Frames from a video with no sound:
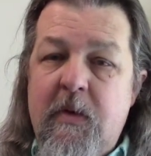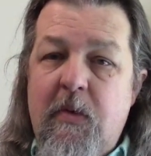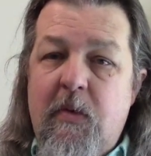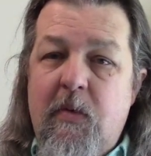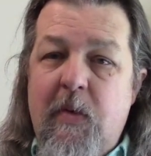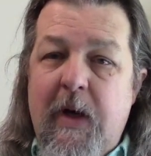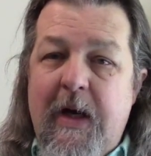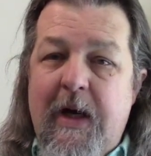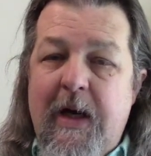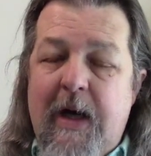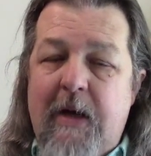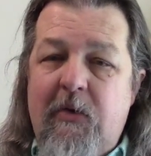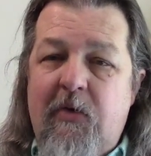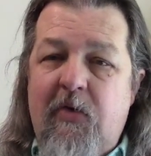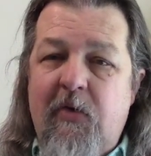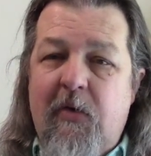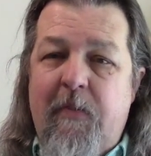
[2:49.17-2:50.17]
we
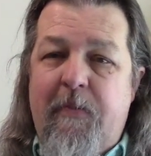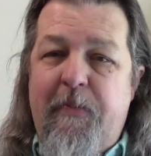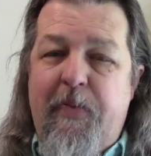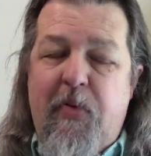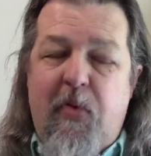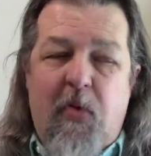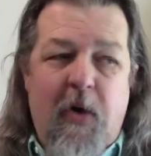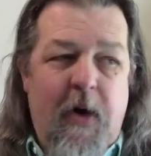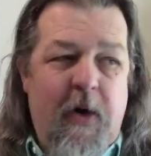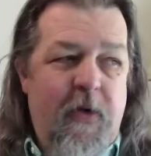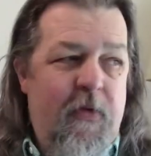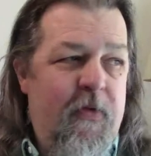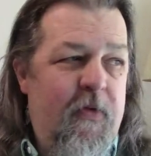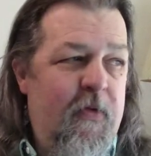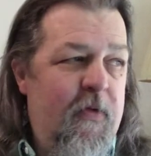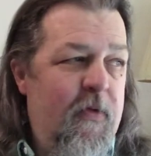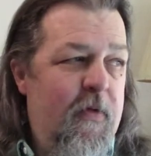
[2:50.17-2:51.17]
got to a
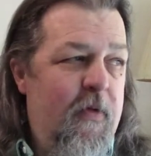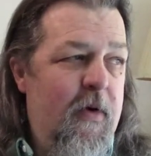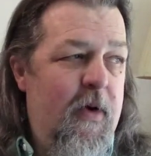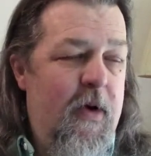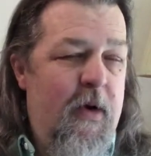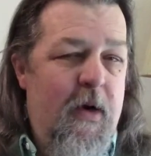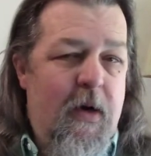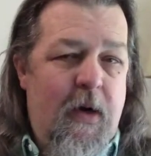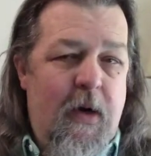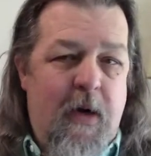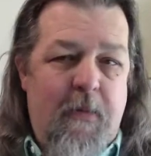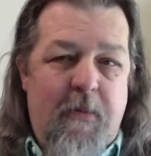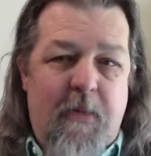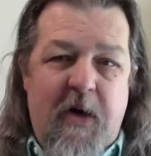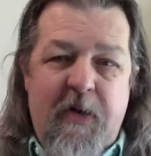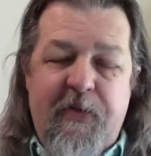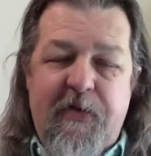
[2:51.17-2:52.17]
point a
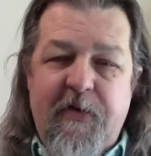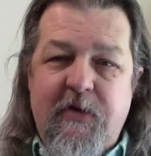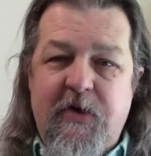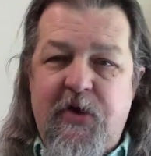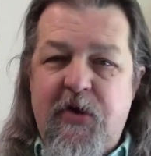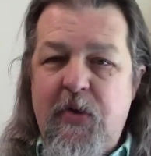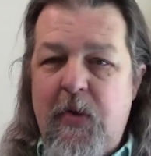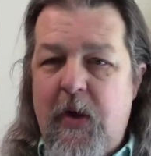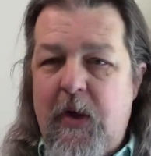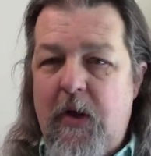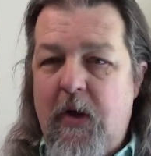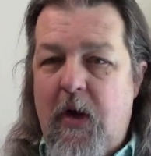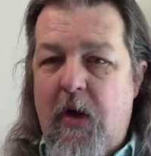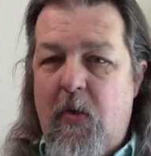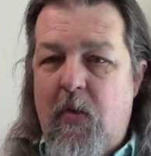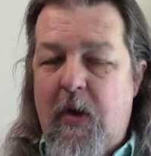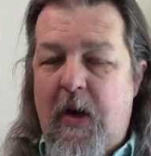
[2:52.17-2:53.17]
month or two
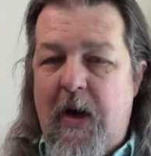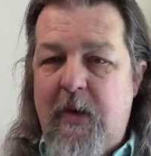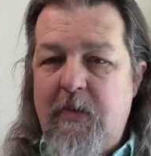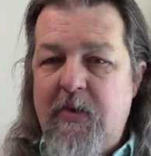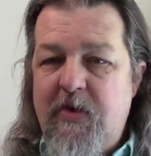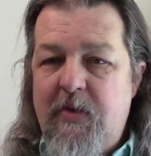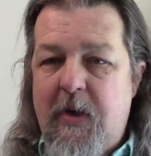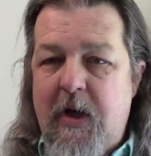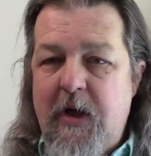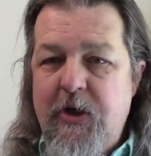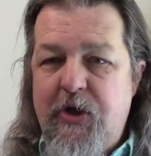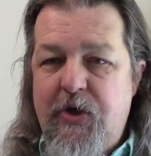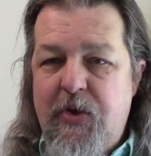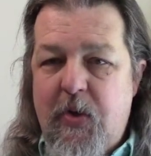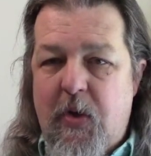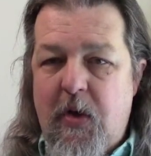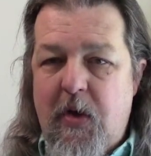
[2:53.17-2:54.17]
ago where I was running
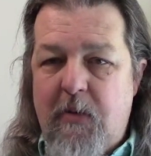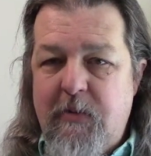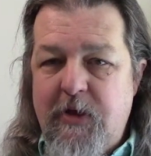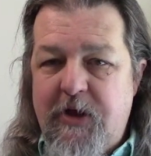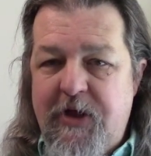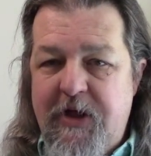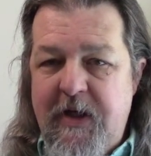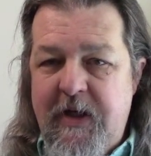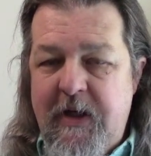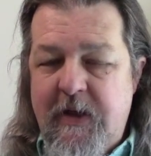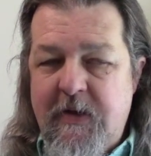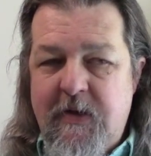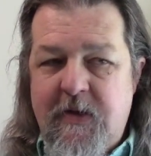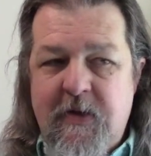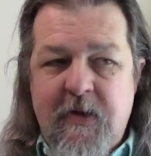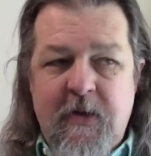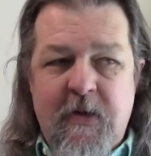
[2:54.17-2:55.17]
short on
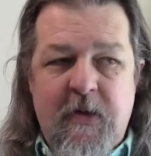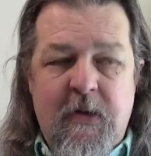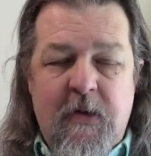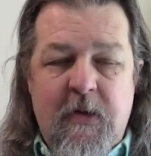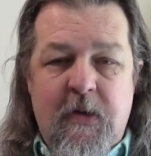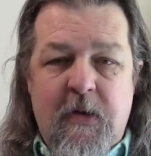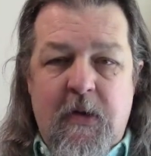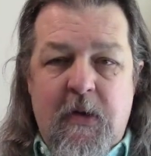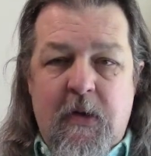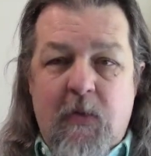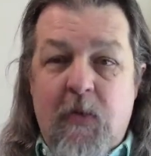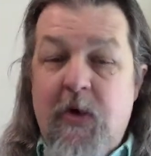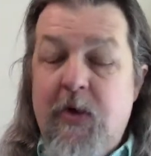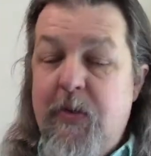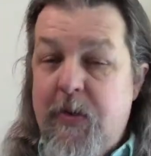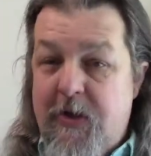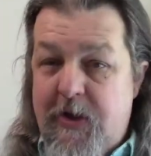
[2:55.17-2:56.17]
machines
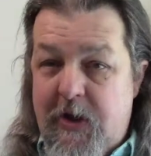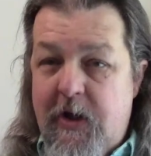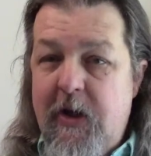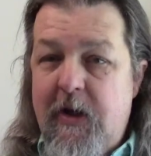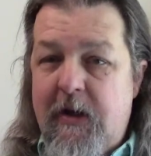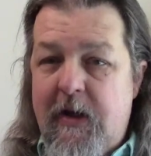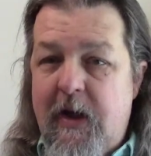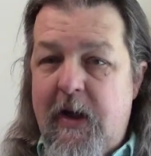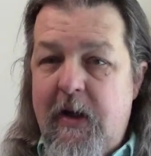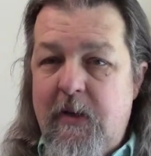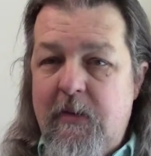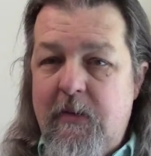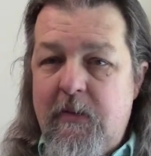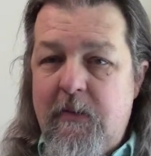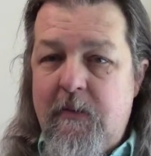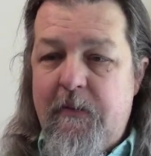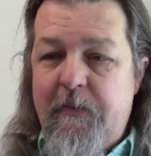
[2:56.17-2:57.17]
which was a good thing
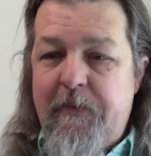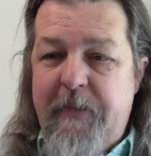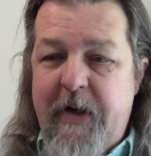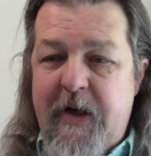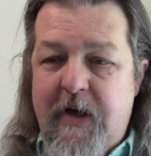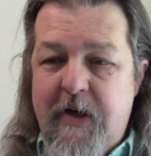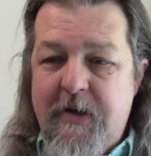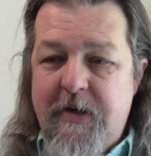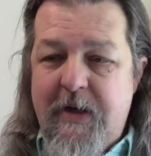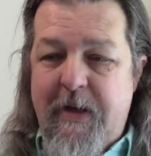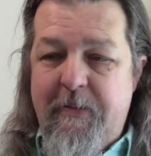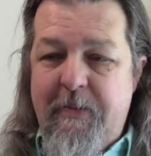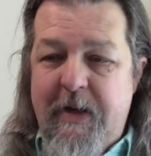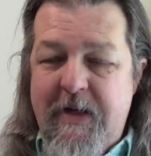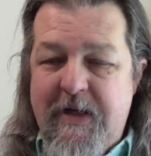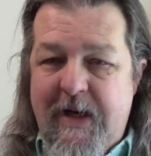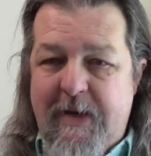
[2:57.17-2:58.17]
because that
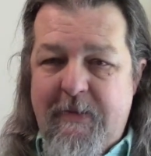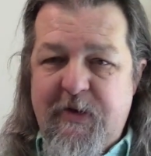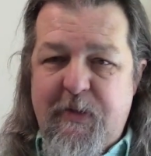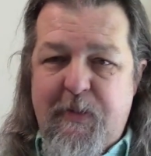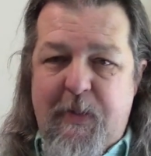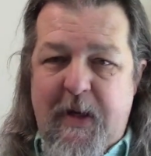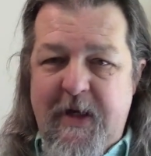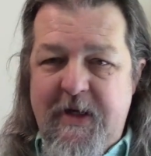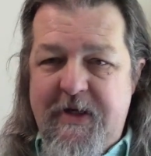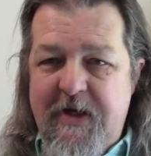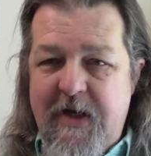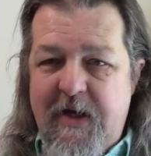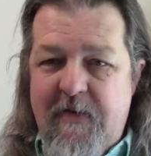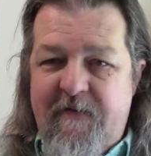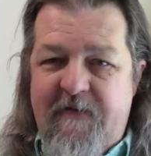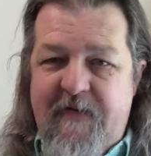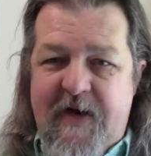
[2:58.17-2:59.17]
means I was
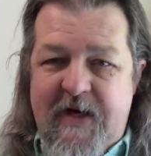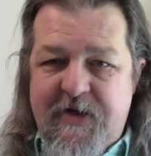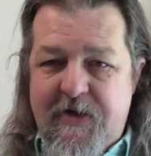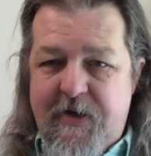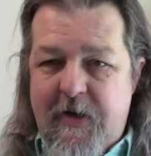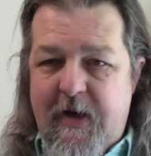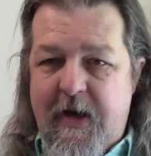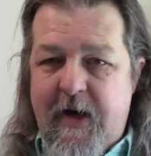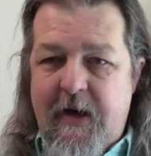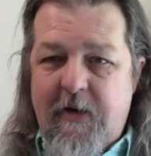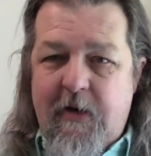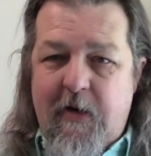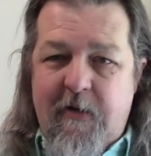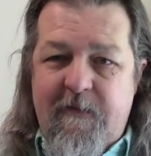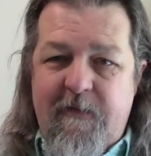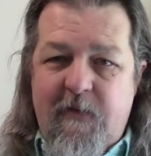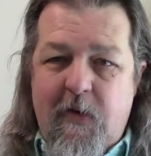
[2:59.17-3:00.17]
placing them faster than I
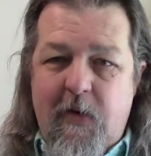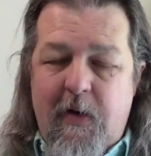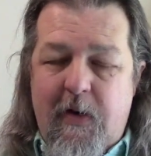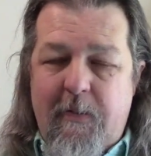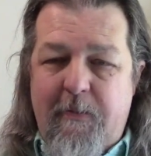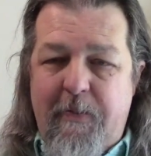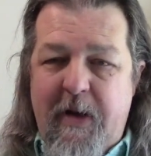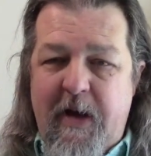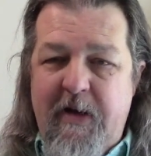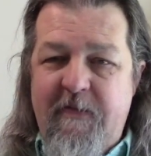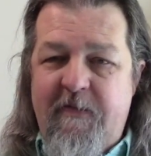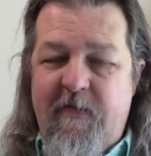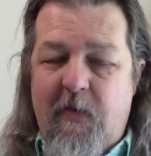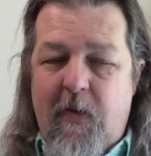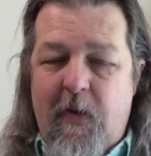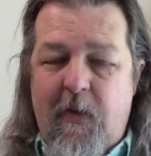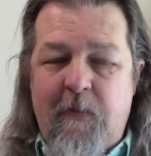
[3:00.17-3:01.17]
could afford to pay
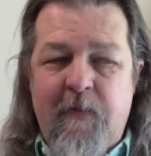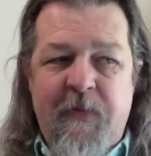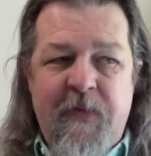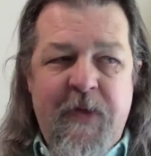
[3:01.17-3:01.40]
for them,